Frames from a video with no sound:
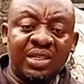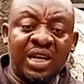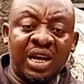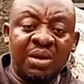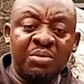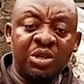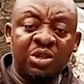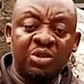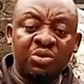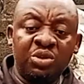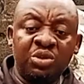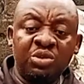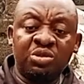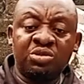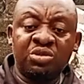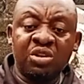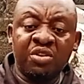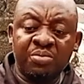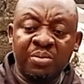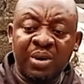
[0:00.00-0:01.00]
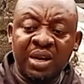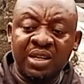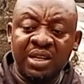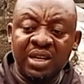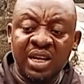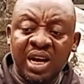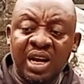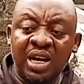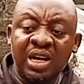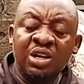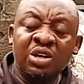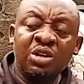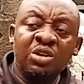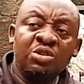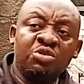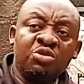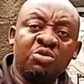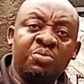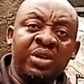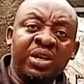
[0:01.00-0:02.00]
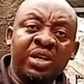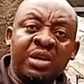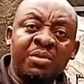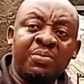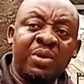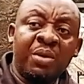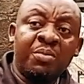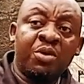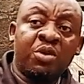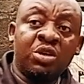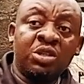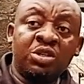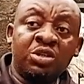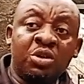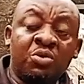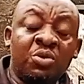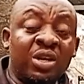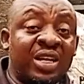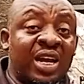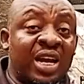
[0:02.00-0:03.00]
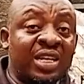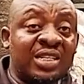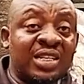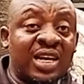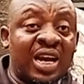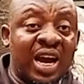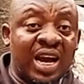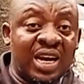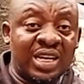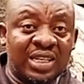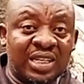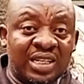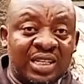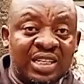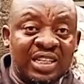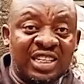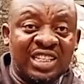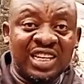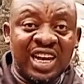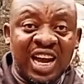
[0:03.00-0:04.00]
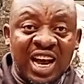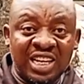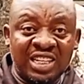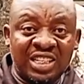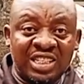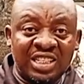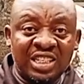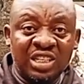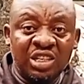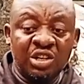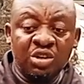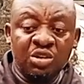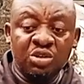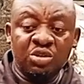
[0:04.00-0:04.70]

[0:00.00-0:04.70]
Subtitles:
That means we use soft material to bring it back, because your water is hard, it's ash.